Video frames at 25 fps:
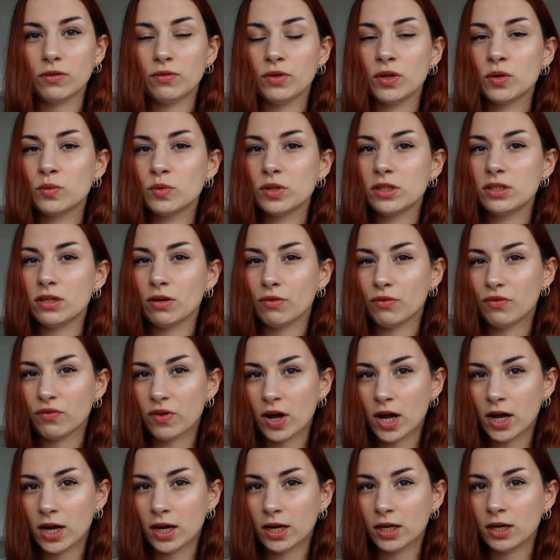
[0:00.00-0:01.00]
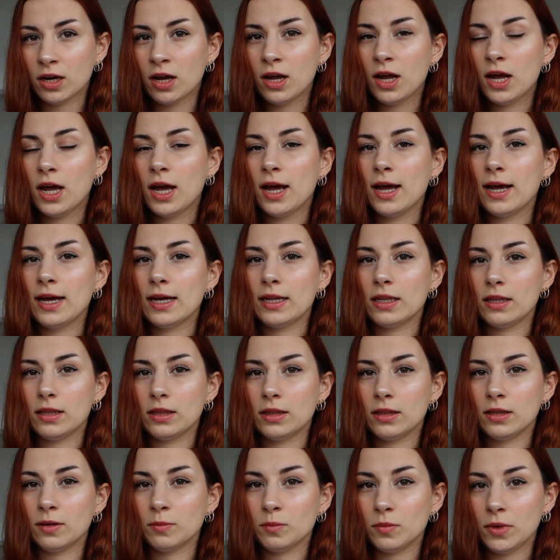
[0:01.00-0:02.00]
If you would define
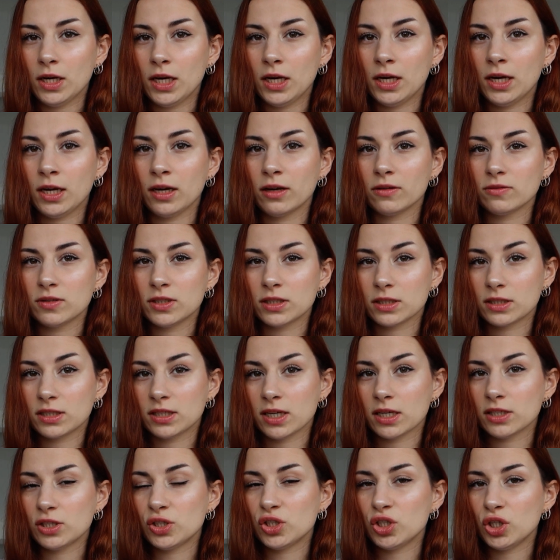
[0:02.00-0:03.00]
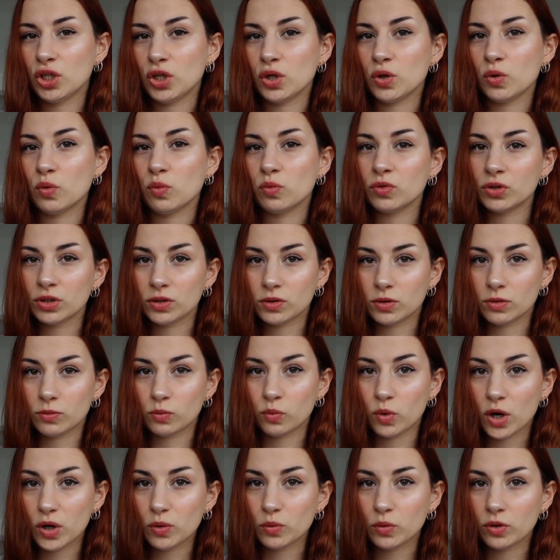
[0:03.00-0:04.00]
the meaning of success to you,
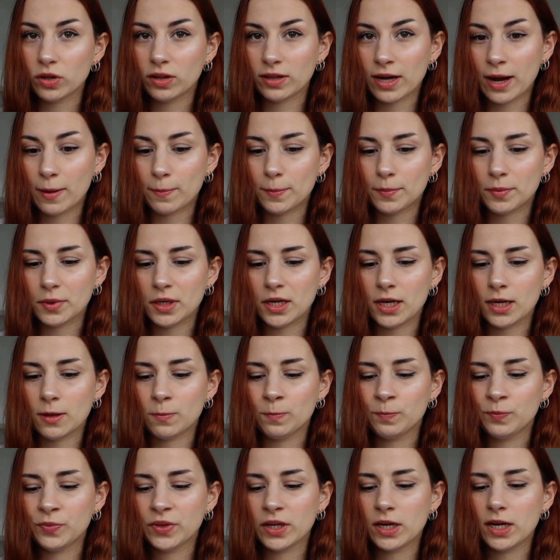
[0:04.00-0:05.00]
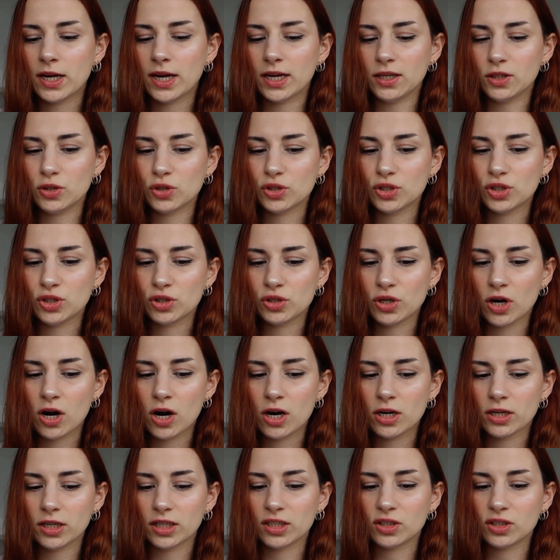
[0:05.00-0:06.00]
what would that be? And to start